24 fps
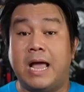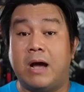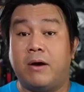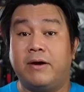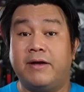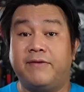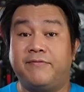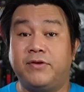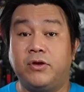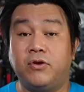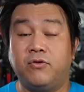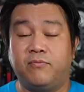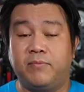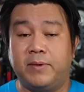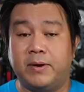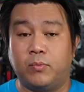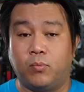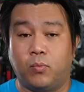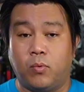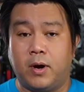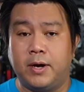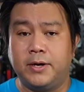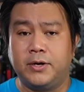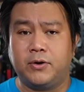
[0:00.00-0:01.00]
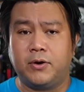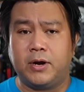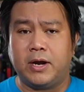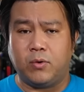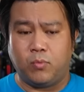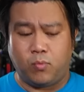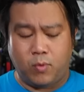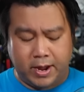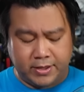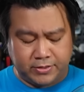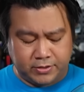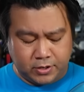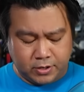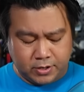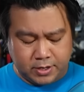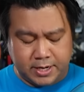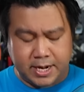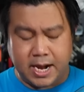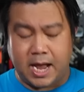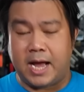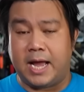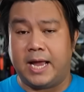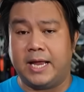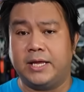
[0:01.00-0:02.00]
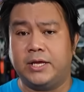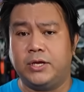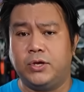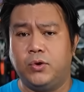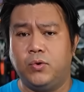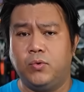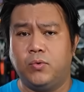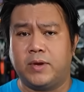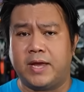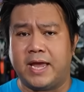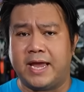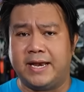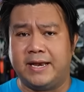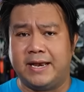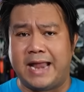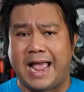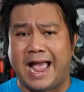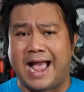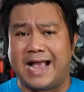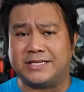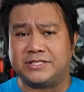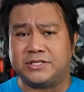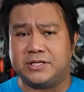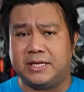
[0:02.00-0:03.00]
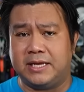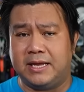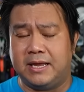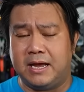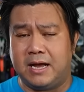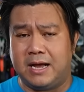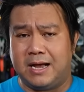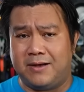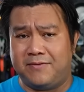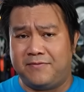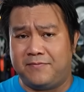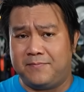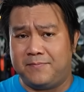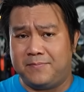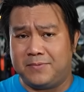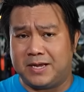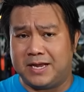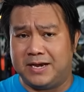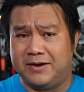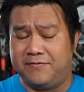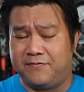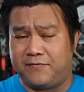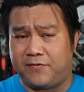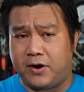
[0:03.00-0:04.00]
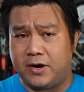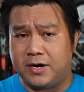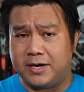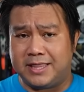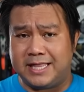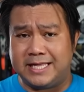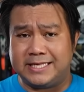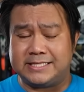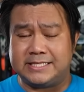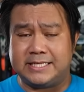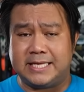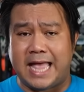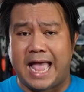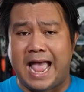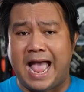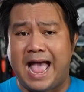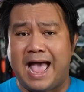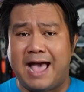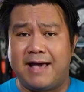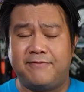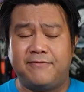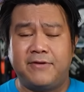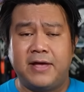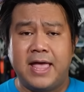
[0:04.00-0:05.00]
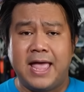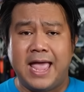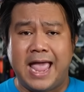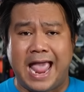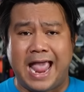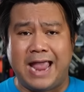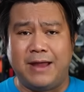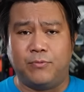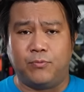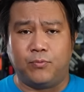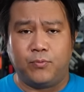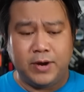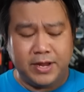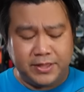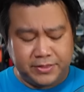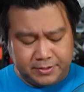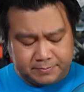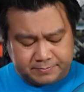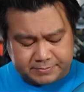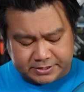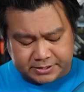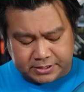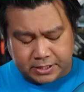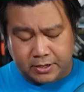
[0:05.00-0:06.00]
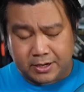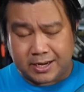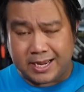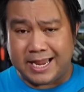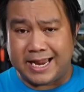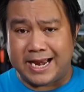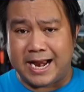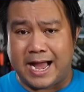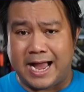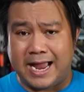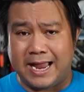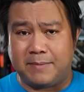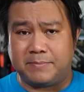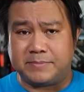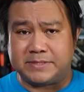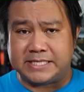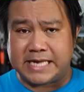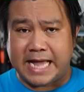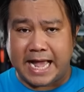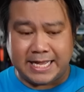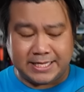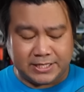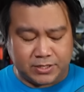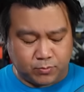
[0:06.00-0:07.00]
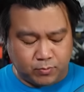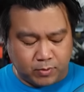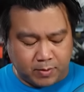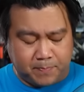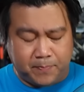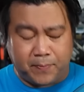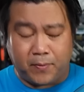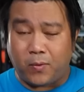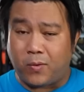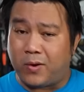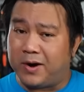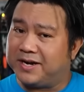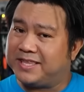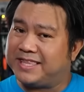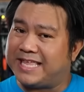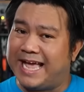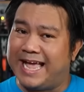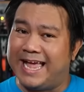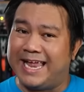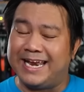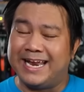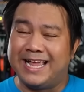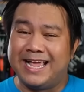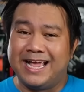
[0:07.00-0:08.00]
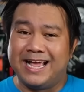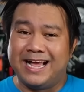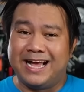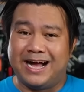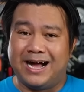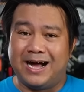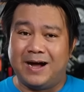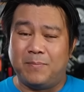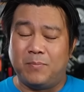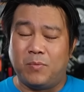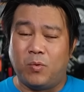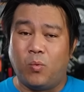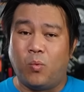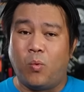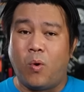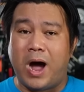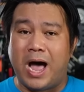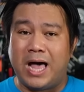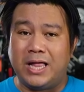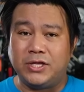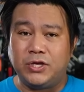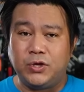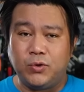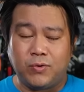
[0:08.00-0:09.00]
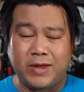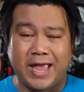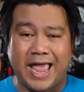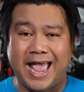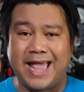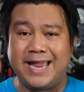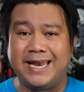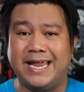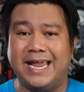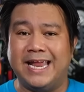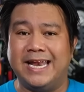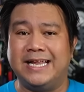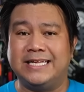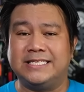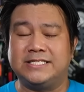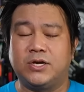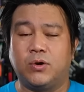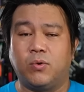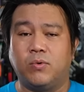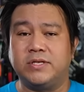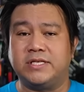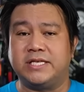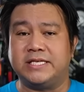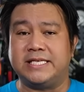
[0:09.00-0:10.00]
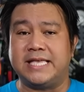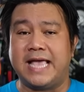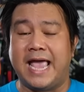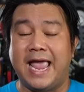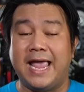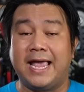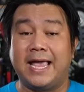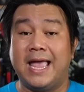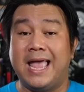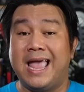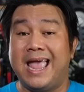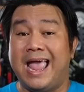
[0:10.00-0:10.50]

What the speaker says: Now, if you've been wondering whether or not you can actually convert this to have a rhythm circuit, I am sad to report that while you can, it is going to take